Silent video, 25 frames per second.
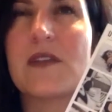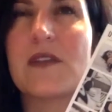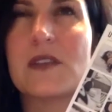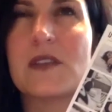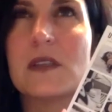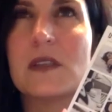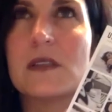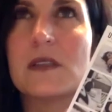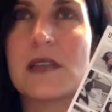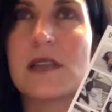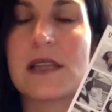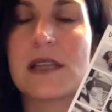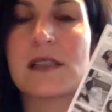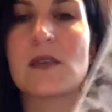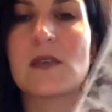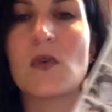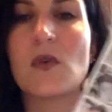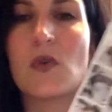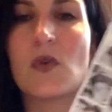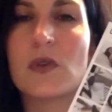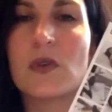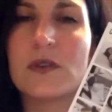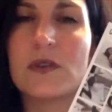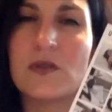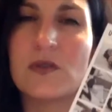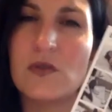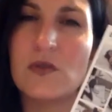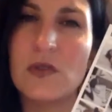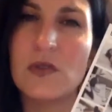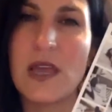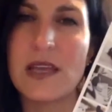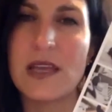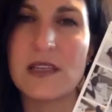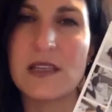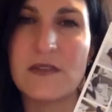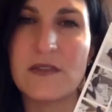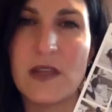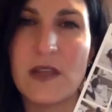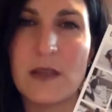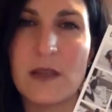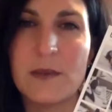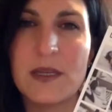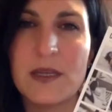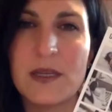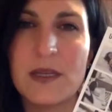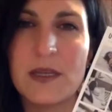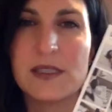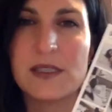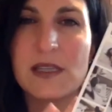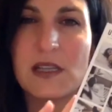that's a whole new line development.
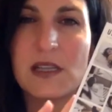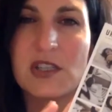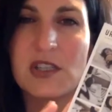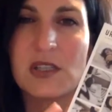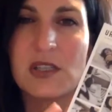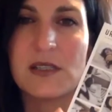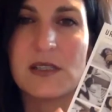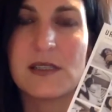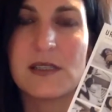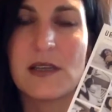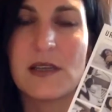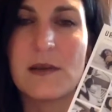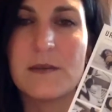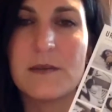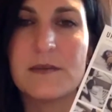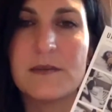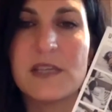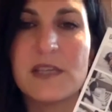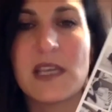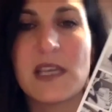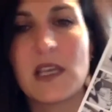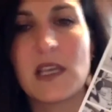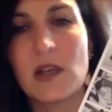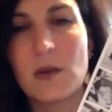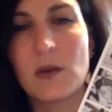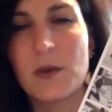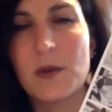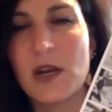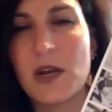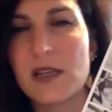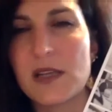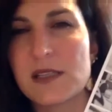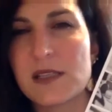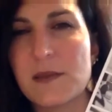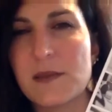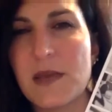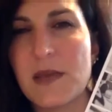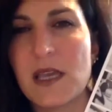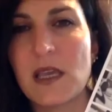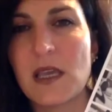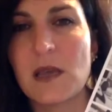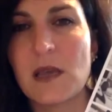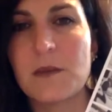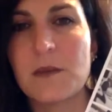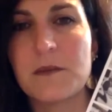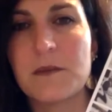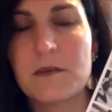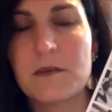It's not just taking our products and making them,